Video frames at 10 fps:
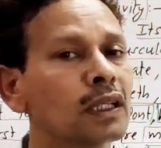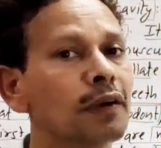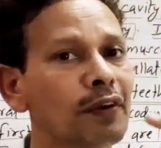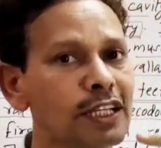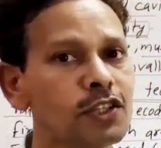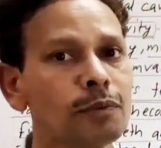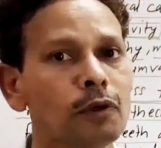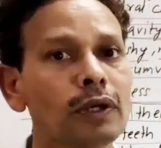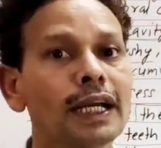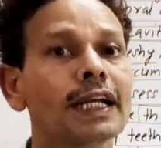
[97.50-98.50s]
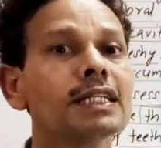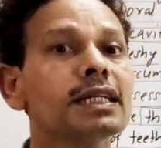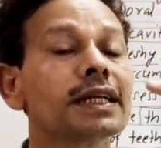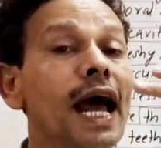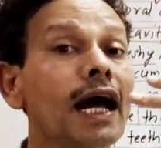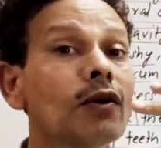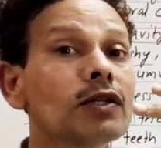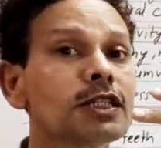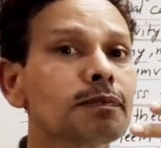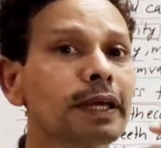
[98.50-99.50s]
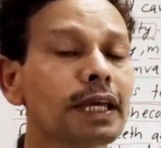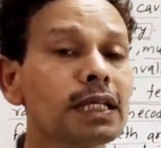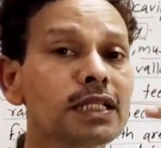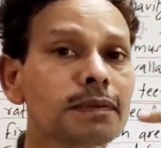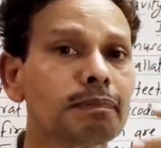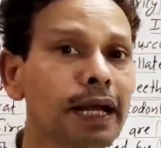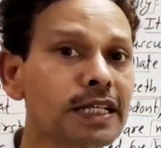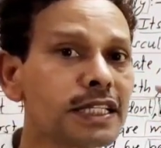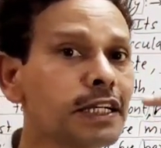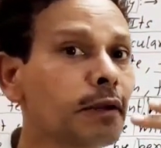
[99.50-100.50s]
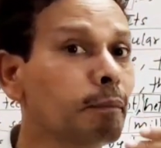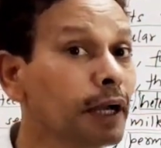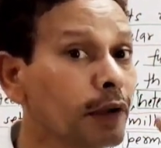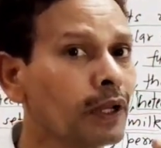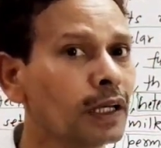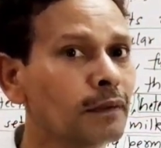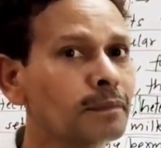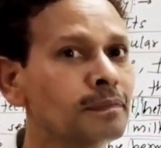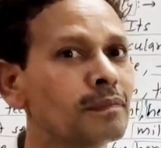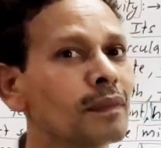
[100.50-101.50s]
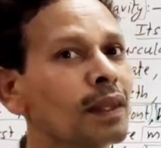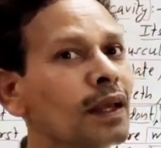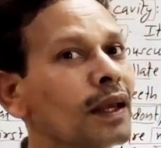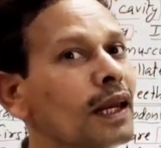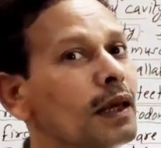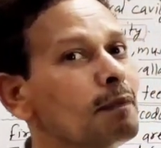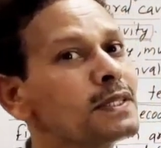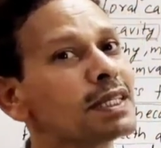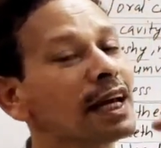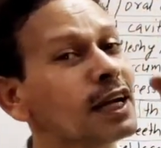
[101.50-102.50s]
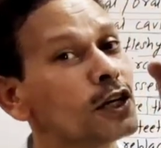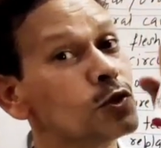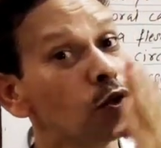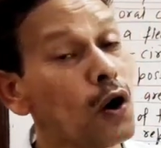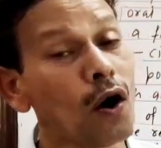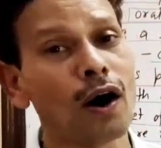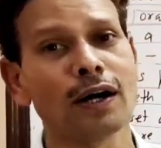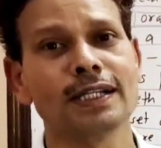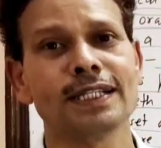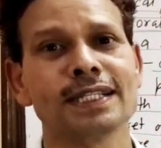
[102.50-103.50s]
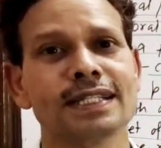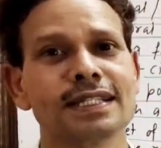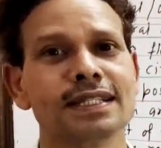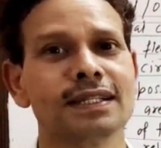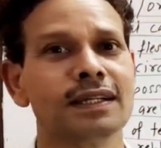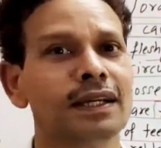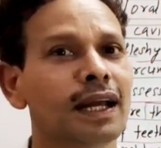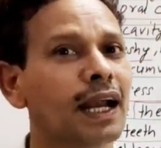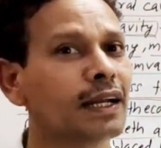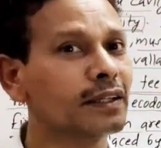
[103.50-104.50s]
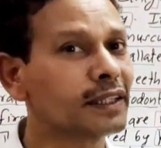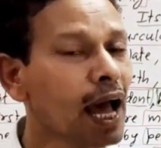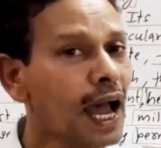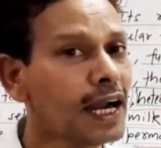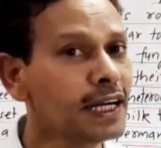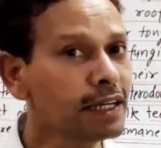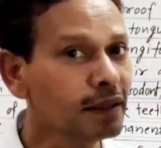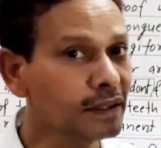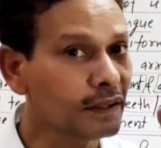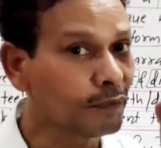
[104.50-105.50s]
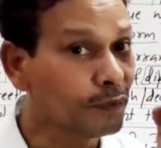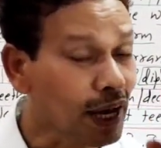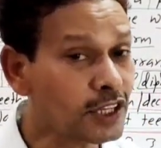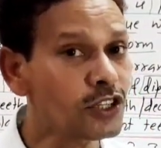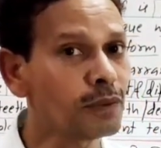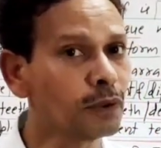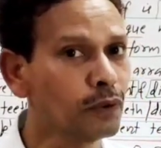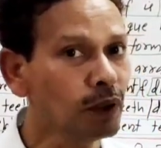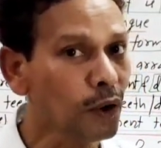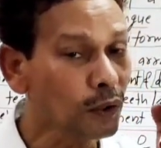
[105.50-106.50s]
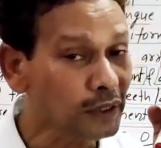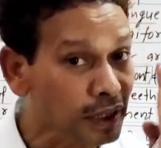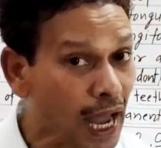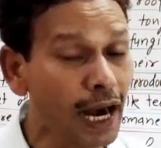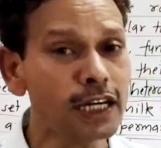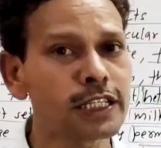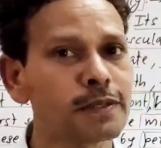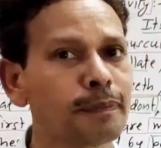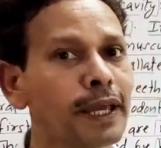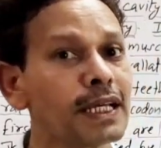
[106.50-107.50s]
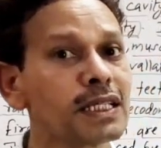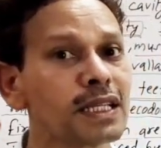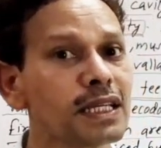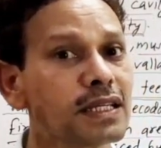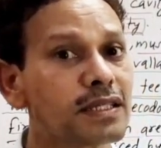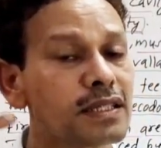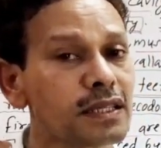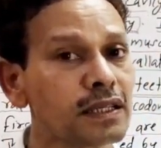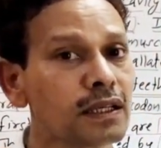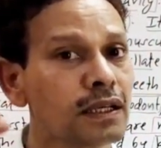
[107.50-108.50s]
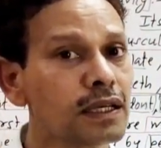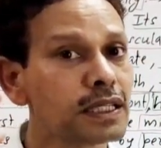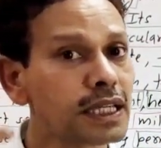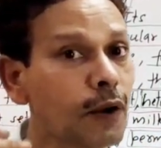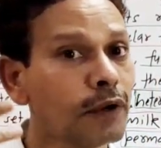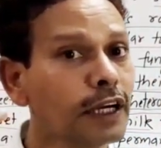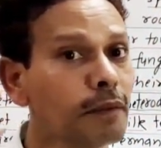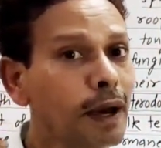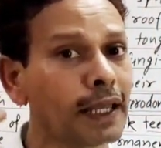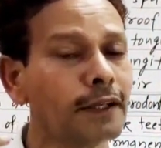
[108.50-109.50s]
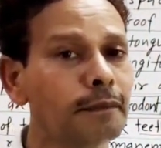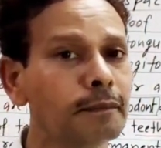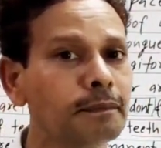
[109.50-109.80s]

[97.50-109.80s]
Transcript: The vestibule, it is a narrow space present between lips and jaws, and that vestibule or that space is surrounded by